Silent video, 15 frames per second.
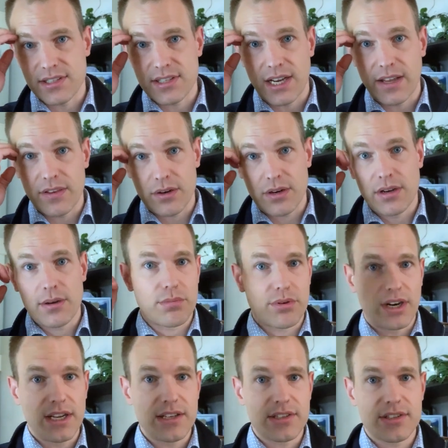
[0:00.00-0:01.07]
It's either
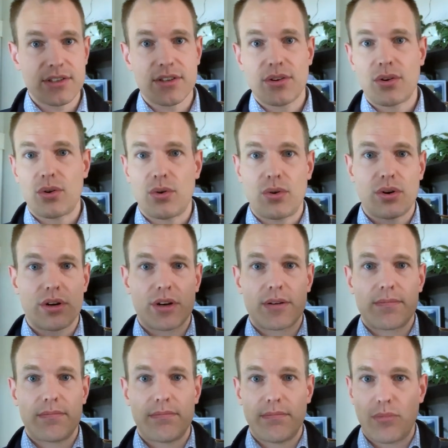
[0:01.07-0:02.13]
price
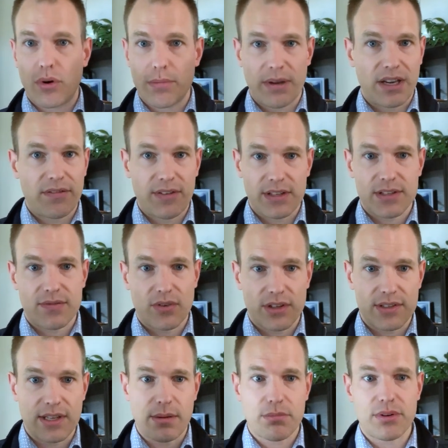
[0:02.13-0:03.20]
or more benefits for the
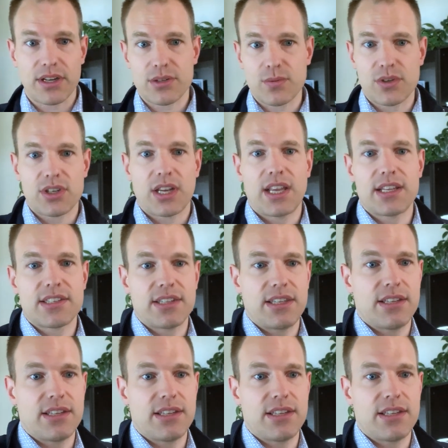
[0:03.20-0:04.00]
same price, which I guess